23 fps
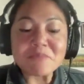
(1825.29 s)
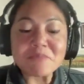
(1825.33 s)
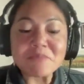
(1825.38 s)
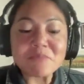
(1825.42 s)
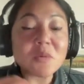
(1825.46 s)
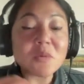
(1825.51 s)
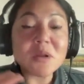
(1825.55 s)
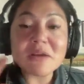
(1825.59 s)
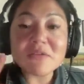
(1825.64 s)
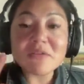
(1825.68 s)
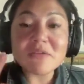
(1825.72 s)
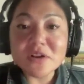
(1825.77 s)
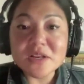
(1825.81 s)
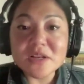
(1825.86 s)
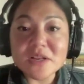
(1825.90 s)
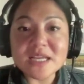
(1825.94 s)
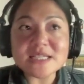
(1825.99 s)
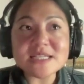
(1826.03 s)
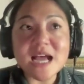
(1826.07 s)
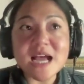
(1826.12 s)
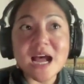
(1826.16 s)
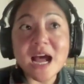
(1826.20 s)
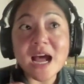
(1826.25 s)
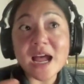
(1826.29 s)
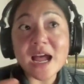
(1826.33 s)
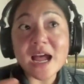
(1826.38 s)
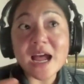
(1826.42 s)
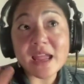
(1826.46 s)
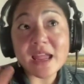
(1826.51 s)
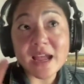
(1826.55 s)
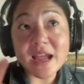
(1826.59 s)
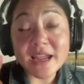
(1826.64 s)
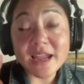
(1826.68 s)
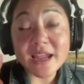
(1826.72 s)
Whatever it is,
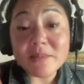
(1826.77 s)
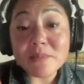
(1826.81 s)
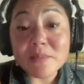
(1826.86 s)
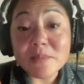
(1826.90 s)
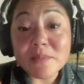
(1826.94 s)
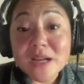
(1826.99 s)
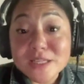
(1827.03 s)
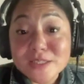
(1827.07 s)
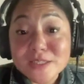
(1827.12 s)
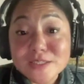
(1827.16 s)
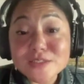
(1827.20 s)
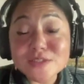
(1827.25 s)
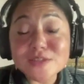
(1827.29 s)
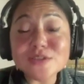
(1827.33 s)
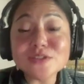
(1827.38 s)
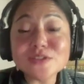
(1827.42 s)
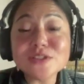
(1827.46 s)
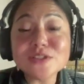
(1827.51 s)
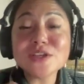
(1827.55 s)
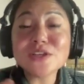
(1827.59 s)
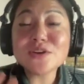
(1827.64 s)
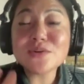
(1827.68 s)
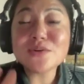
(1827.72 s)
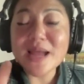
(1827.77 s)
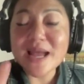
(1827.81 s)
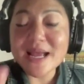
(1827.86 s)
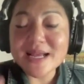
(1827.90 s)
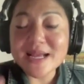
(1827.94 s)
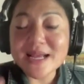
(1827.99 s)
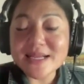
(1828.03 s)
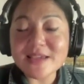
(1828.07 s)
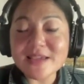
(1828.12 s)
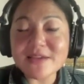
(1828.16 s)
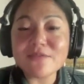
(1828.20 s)
I am consulting you,
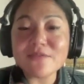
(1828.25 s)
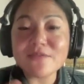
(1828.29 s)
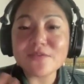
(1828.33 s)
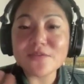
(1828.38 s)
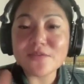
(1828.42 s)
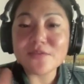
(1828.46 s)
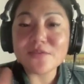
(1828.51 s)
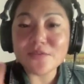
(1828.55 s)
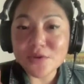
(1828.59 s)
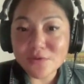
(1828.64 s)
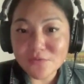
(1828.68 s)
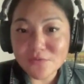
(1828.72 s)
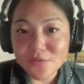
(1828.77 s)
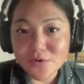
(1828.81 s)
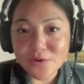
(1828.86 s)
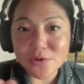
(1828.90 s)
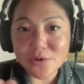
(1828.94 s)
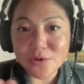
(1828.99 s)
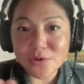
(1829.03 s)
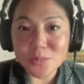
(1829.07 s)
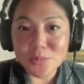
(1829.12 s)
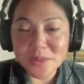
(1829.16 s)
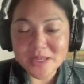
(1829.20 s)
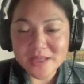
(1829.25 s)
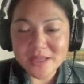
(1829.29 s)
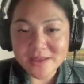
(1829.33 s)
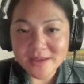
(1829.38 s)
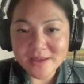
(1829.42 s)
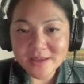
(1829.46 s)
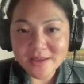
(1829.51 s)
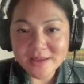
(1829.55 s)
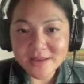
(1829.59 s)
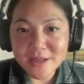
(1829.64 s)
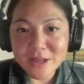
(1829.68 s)
asking you for your
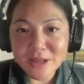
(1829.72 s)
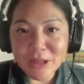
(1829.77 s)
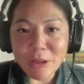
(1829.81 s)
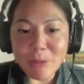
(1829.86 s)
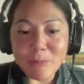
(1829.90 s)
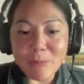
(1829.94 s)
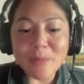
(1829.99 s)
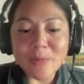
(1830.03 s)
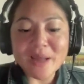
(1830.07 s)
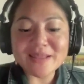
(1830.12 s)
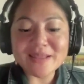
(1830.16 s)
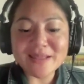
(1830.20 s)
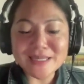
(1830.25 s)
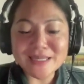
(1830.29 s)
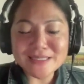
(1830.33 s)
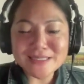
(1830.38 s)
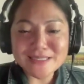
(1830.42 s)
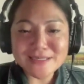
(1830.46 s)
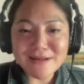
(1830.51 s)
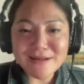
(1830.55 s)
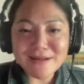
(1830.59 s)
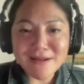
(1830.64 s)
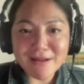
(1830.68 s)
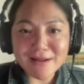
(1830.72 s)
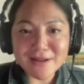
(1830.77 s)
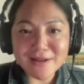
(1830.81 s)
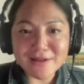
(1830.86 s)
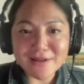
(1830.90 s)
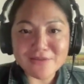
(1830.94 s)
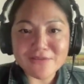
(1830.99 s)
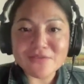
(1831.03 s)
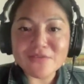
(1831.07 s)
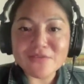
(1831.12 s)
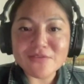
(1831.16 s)
opinion, but let's not
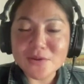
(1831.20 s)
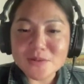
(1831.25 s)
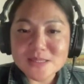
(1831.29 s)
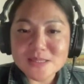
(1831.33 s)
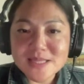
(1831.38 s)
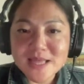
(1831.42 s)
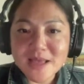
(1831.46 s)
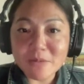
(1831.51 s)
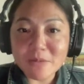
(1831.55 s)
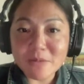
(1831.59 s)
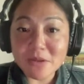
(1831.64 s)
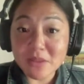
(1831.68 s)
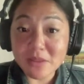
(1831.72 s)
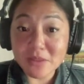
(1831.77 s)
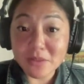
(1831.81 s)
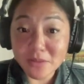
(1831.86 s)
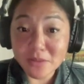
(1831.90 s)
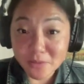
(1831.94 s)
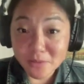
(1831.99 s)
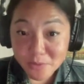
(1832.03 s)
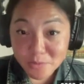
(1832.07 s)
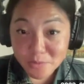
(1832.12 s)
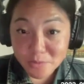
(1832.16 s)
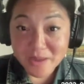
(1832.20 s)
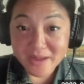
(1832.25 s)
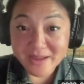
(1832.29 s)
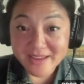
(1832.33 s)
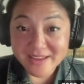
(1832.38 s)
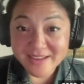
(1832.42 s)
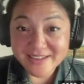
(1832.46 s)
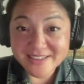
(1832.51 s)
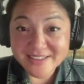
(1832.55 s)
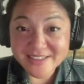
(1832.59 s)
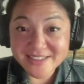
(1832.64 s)
confuse that with a third
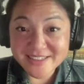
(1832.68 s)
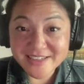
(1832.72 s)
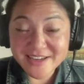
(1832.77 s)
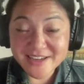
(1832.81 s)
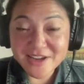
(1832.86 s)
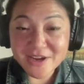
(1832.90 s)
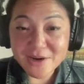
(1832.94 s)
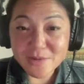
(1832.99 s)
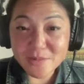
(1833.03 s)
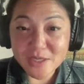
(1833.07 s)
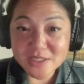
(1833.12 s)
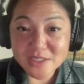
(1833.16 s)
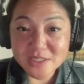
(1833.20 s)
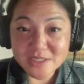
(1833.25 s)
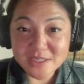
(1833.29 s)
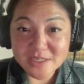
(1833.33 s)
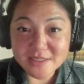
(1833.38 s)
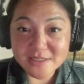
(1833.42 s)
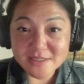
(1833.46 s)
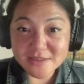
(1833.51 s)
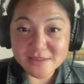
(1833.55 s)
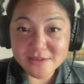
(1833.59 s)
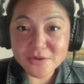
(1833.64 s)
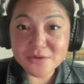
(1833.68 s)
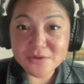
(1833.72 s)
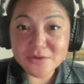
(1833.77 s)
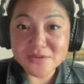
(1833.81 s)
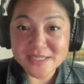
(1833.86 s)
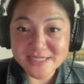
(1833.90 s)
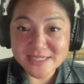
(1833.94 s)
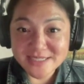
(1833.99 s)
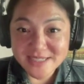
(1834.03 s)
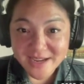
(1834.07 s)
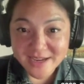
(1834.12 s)
bucket, which is who
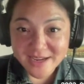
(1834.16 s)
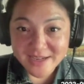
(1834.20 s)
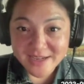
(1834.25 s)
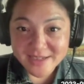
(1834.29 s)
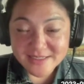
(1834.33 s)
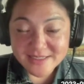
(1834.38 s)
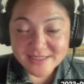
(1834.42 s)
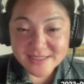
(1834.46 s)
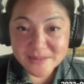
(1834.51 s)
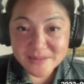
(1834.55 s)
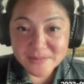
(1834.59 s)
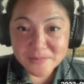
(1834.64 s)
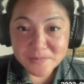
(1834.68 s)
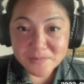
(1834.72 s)
decides.